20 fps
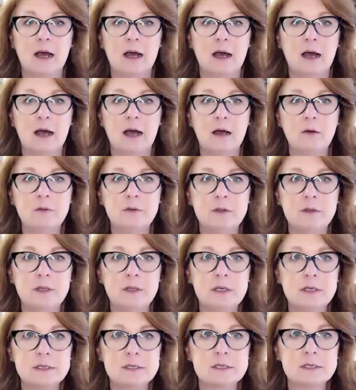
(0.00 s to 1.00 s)
how
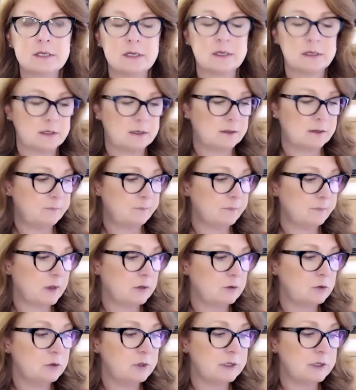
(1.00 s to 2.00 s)
these
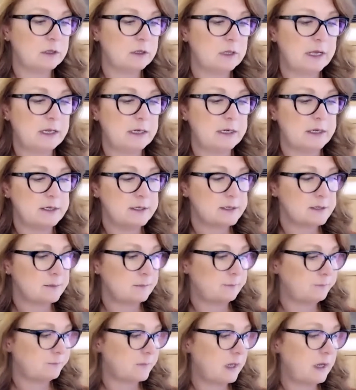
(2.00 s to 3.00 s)
two little ladies
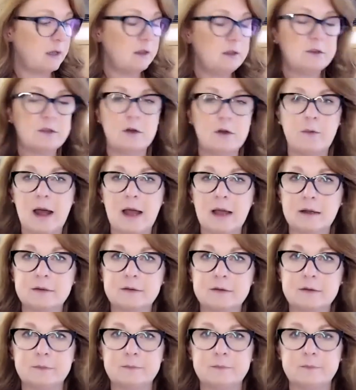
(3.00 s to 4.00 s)

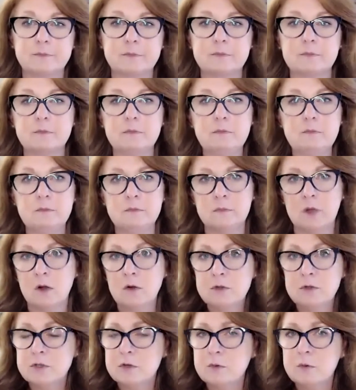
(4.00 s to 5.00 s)
interact
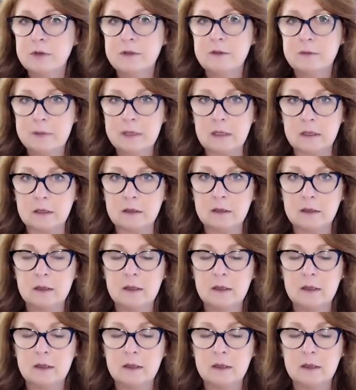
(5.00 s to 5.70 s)
also with me